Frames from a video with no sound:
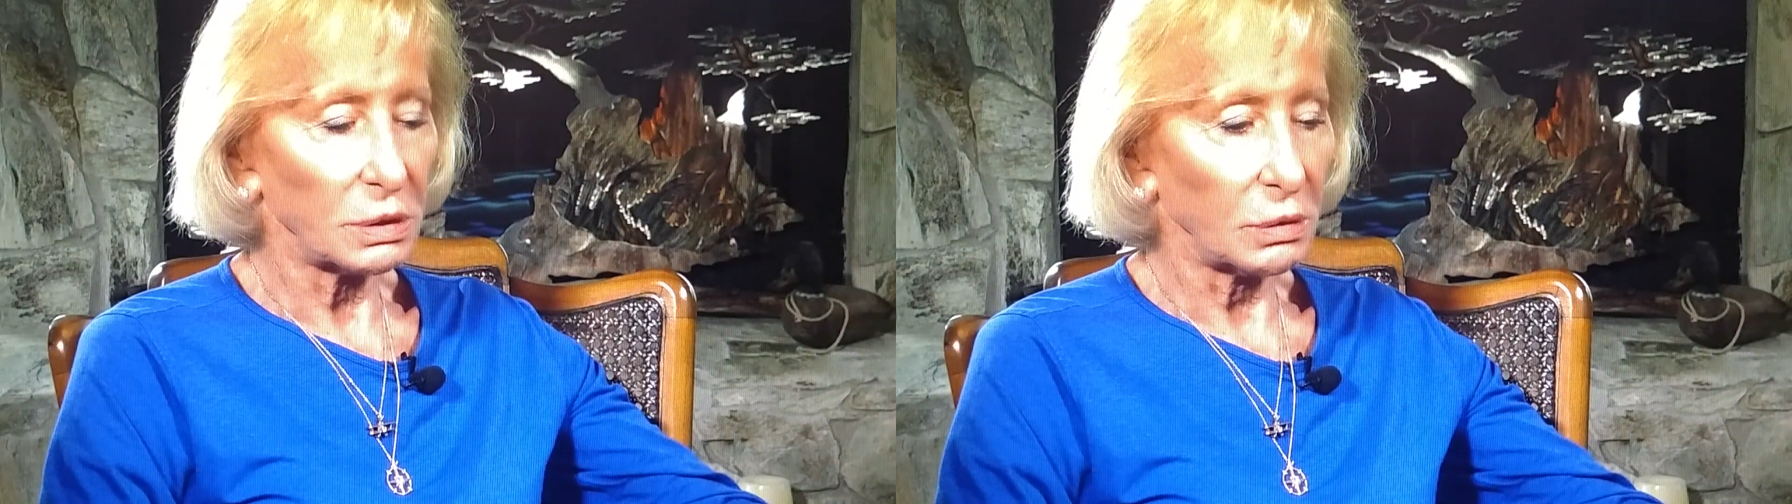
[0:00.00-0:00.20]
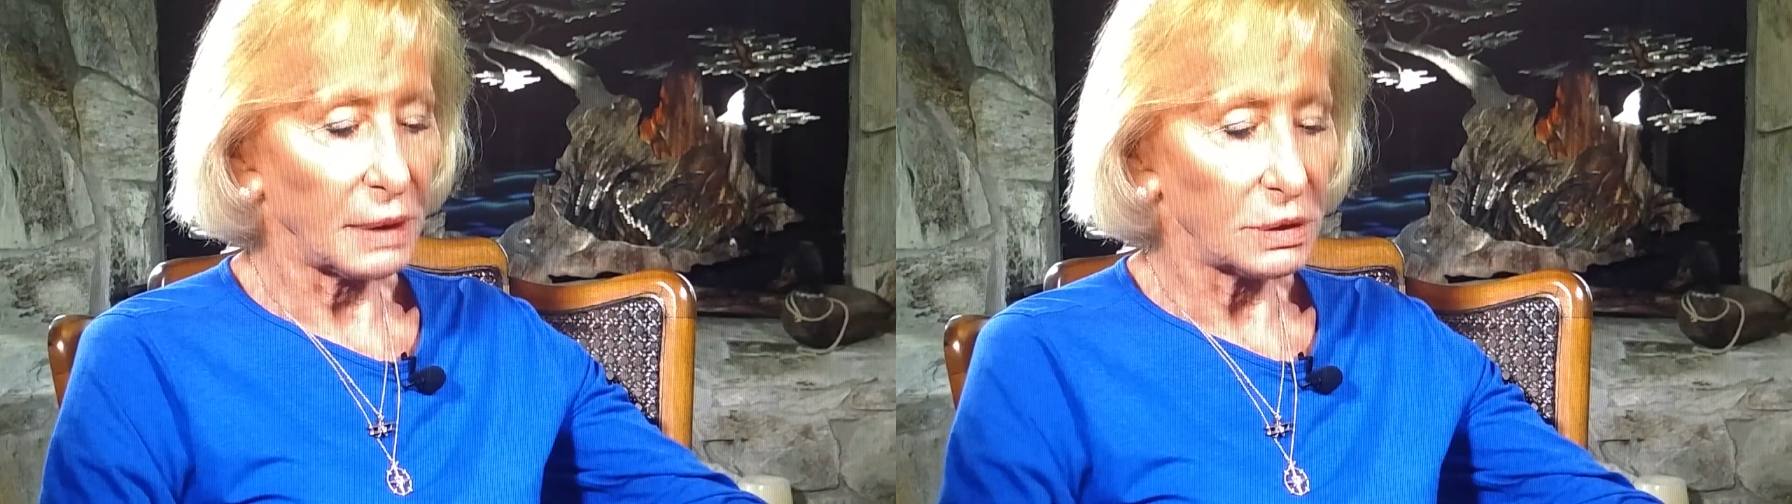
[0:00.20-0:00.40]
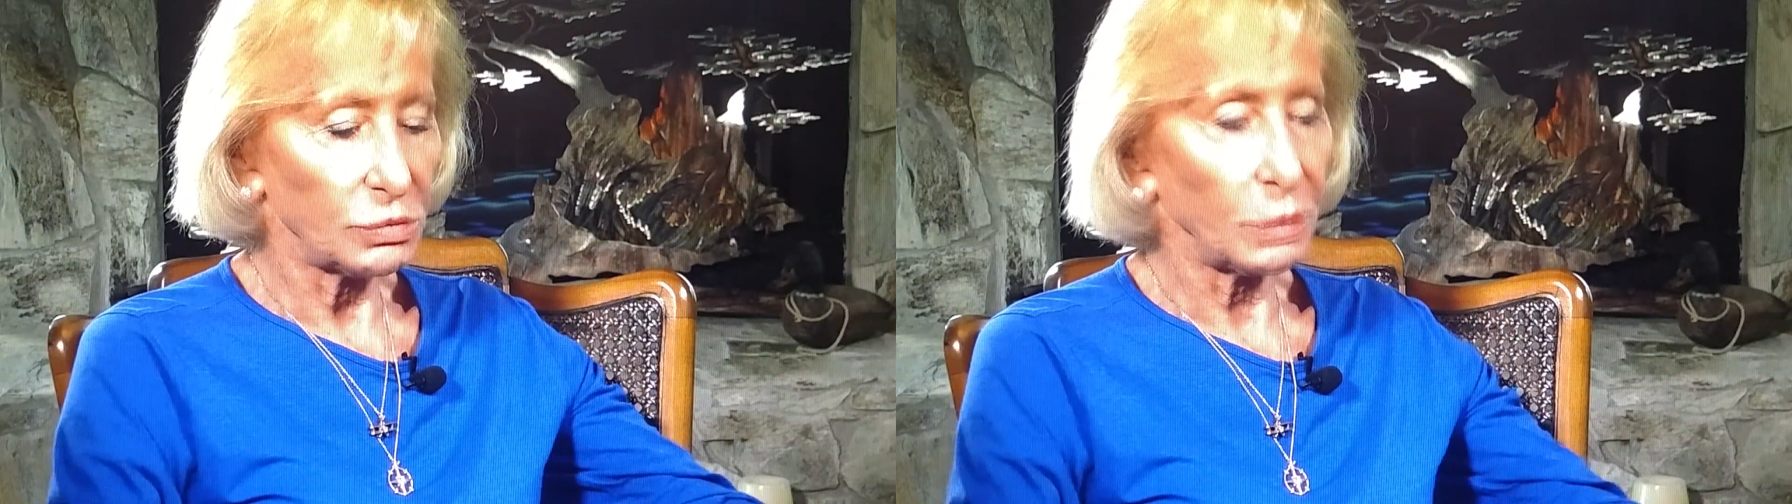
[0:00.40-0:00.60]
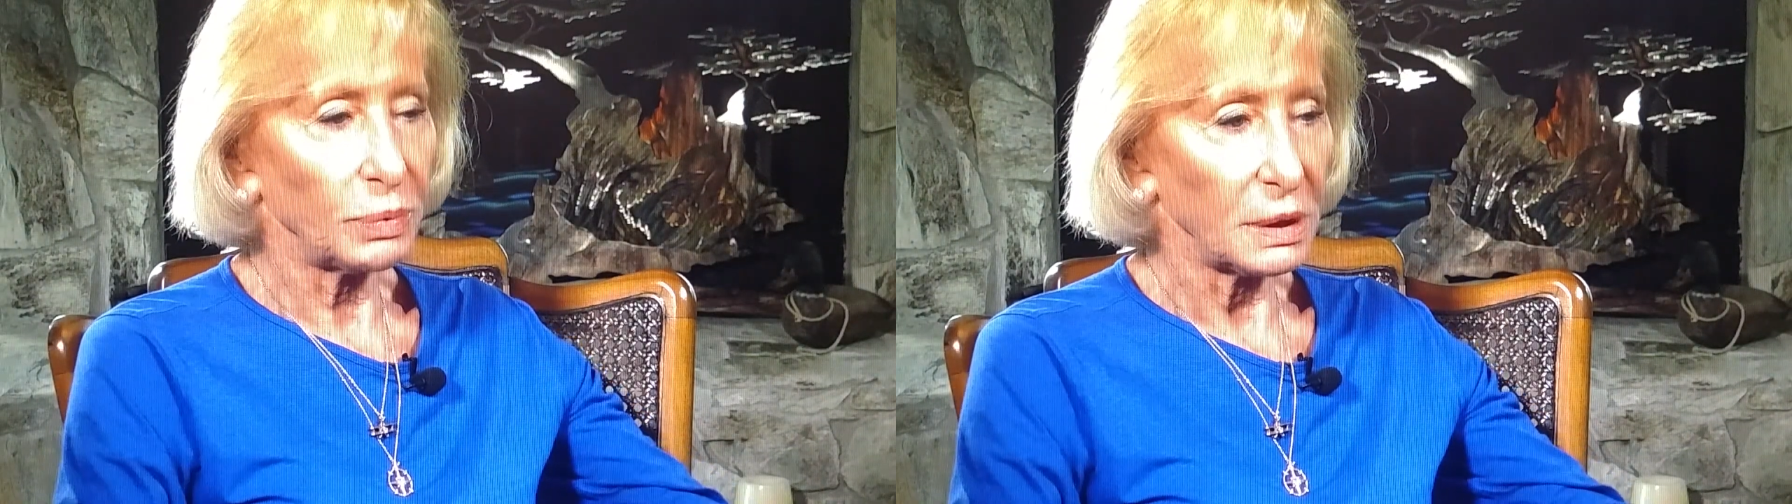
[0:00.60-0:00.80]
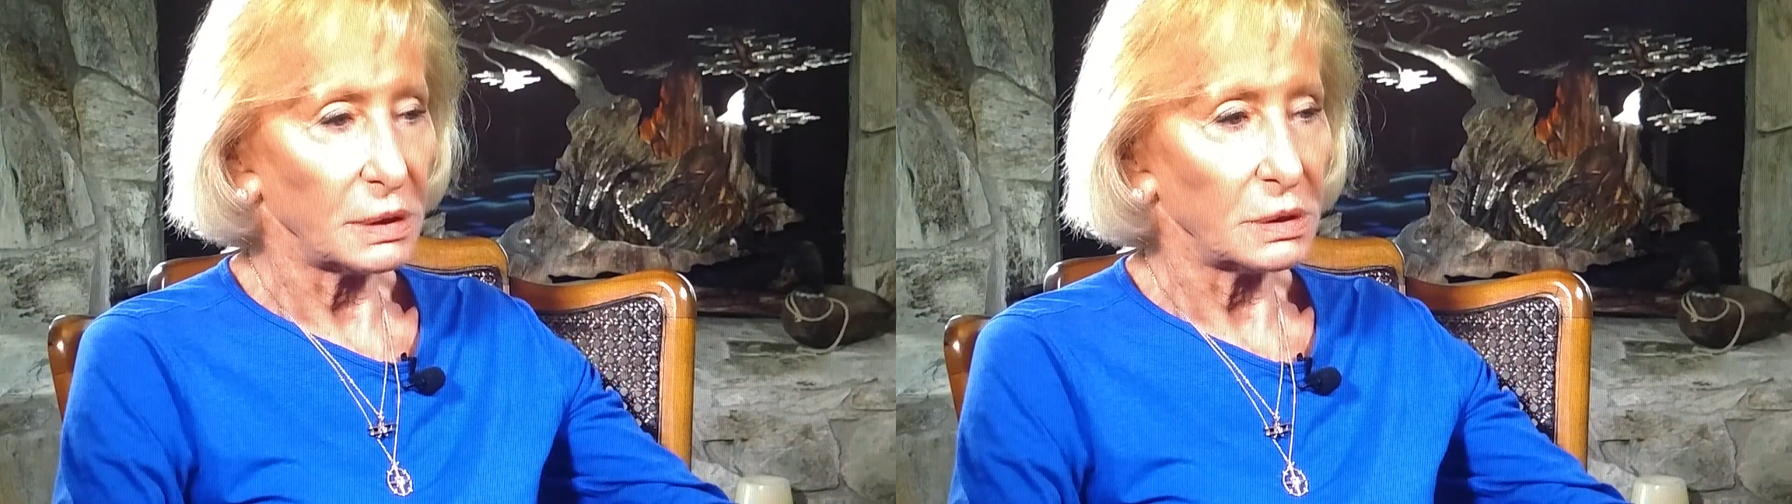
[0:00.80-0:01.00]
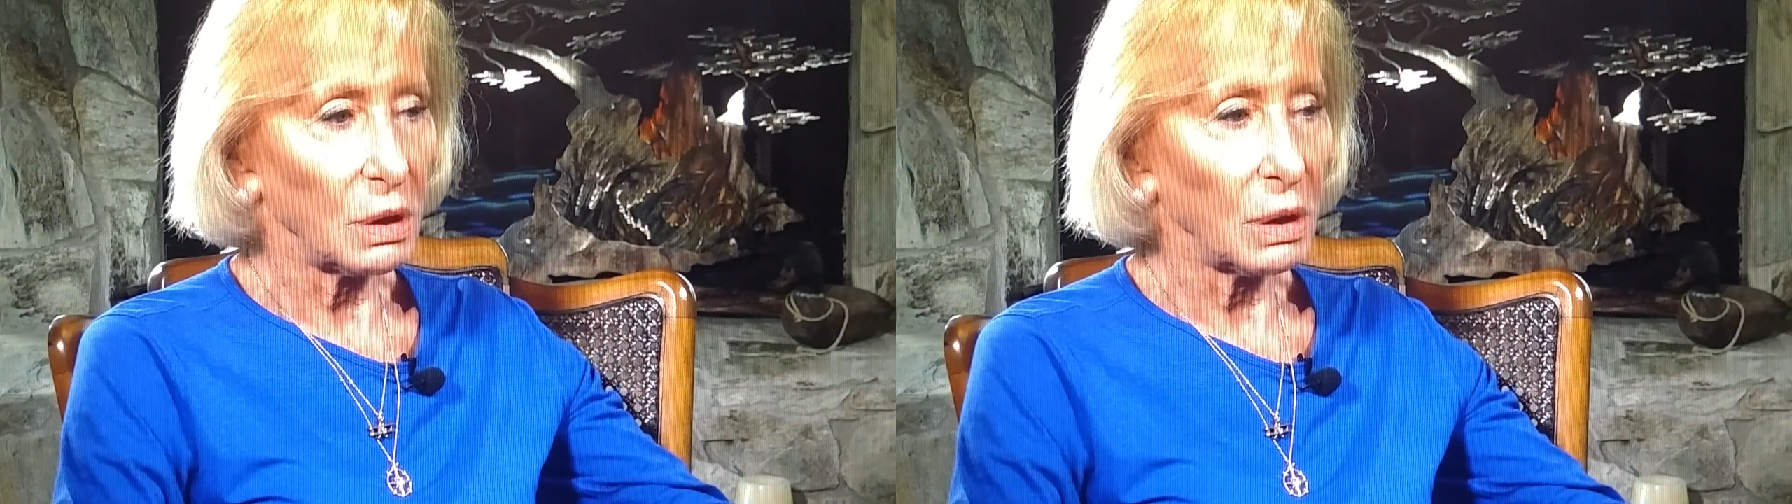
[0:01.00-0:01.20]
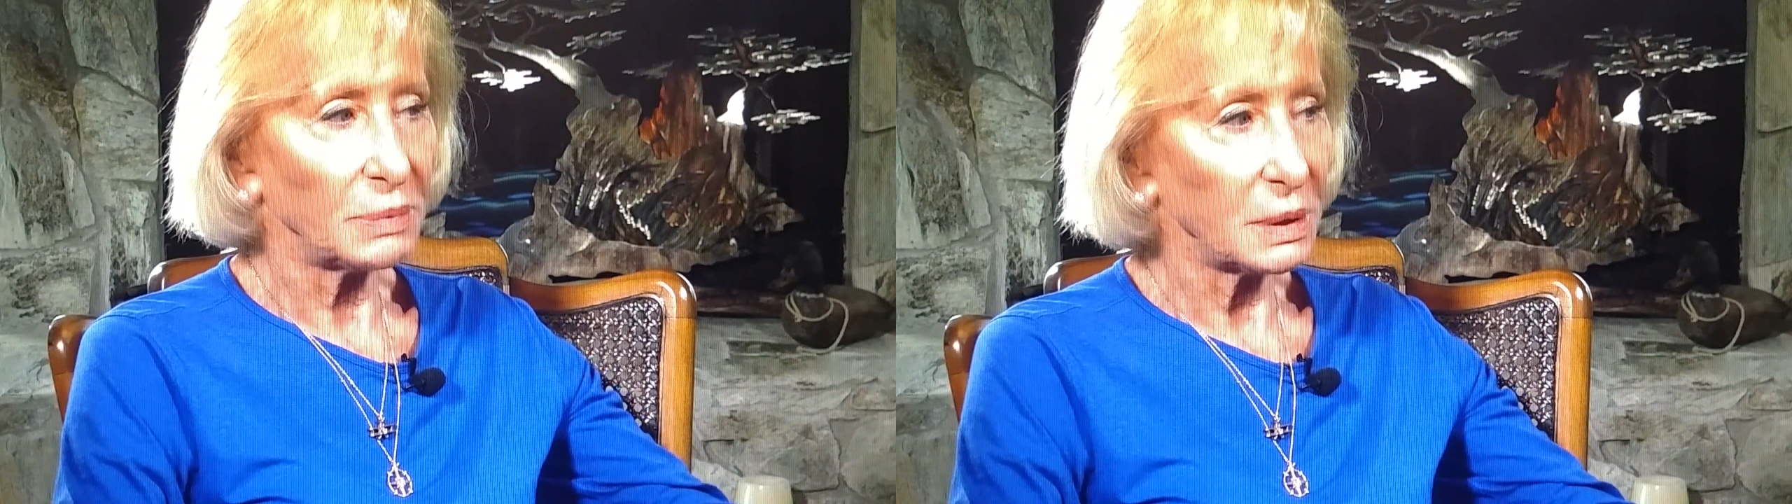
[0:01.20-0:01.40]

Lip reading: the grass strip when I stopped,